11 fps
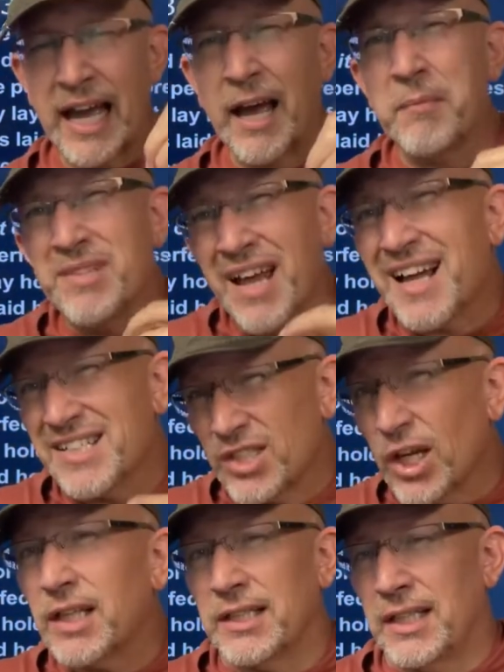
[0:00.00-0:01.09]
I'm not
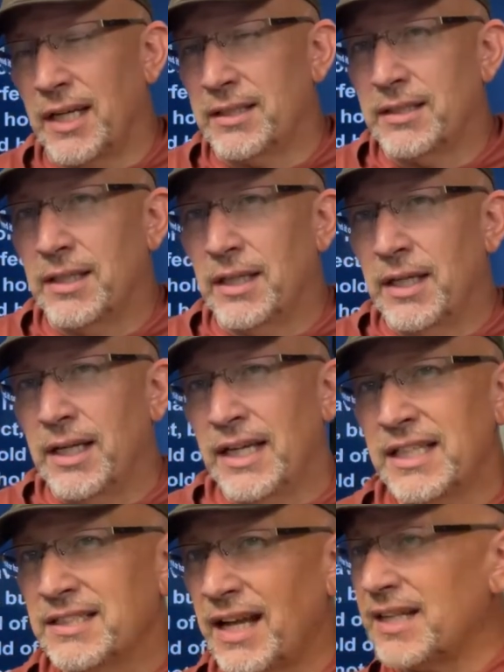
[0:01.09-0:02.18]
done yet. He's not